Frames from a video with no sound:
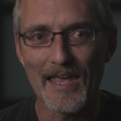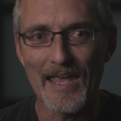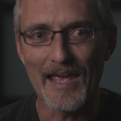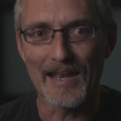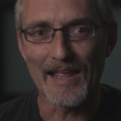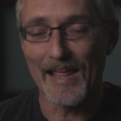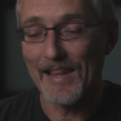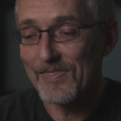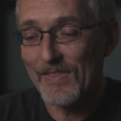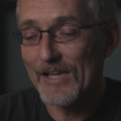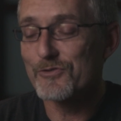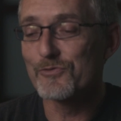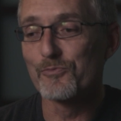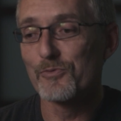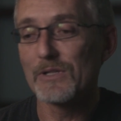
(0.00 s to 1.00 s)
And
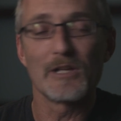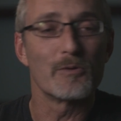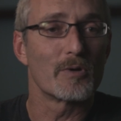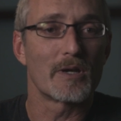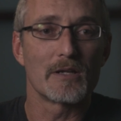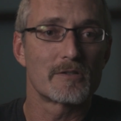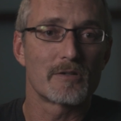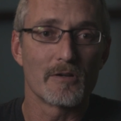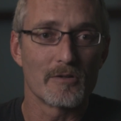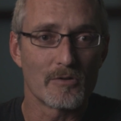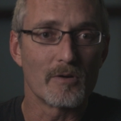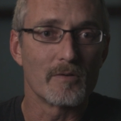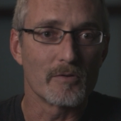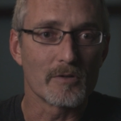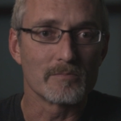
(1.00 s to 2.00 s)
that's really when I turned
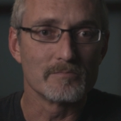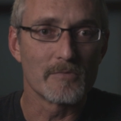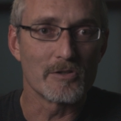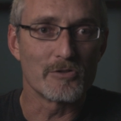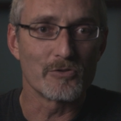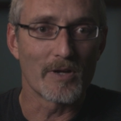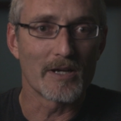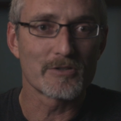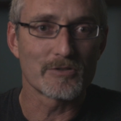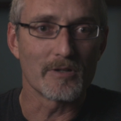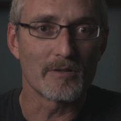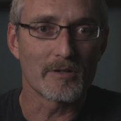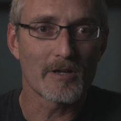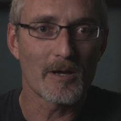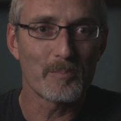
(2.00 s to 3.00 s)
over the direction of
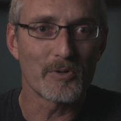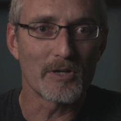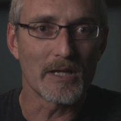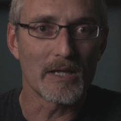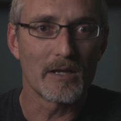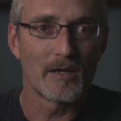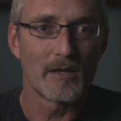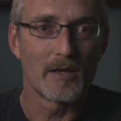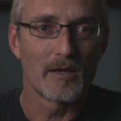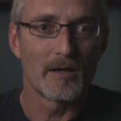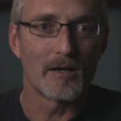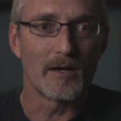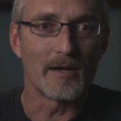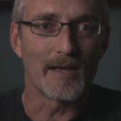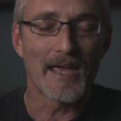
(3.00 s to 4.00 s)
the company.
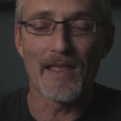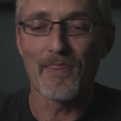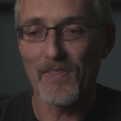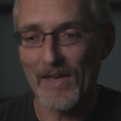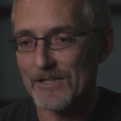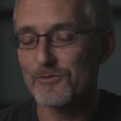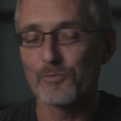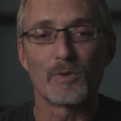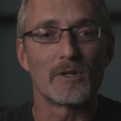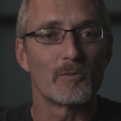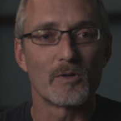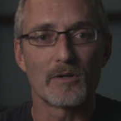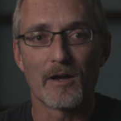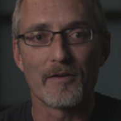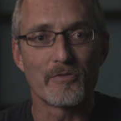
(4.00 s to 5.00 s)
And that's when it
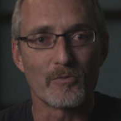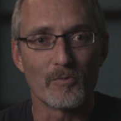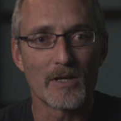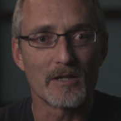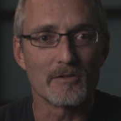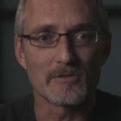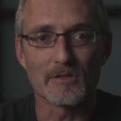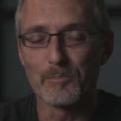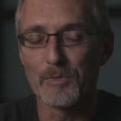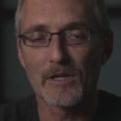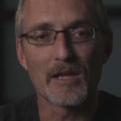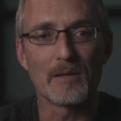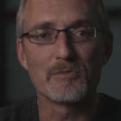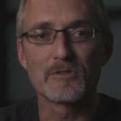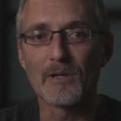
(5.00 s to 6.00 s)
went off the rails and
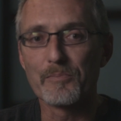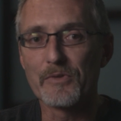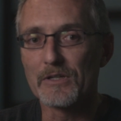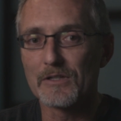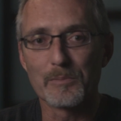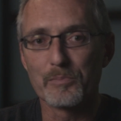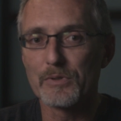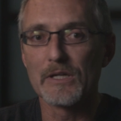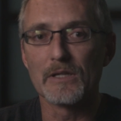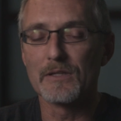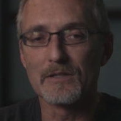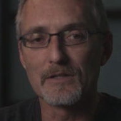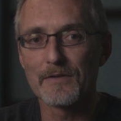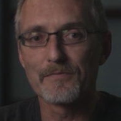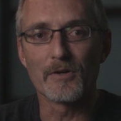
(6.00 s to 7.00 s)
became something completely
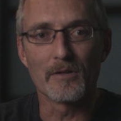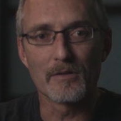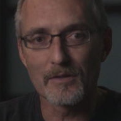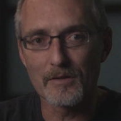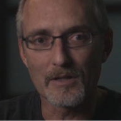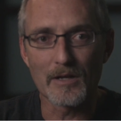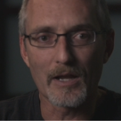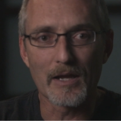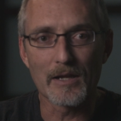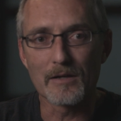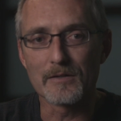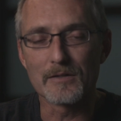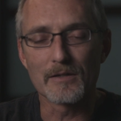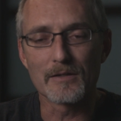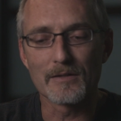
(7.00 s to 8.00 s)
different than
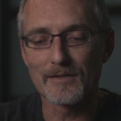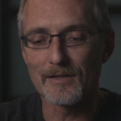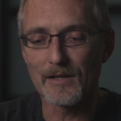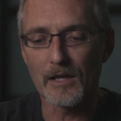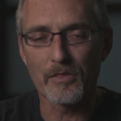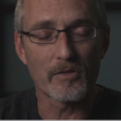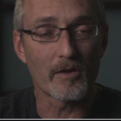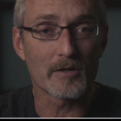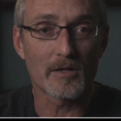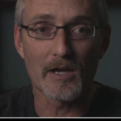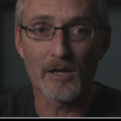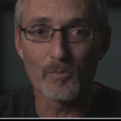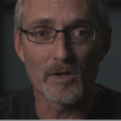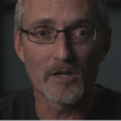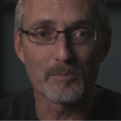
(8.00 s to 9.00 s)
I thought
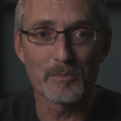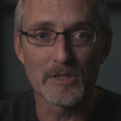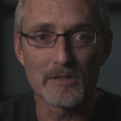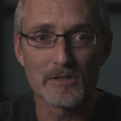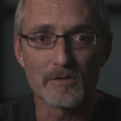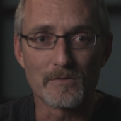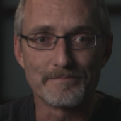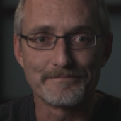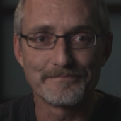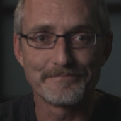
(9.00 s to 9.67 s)
God wanted me to do.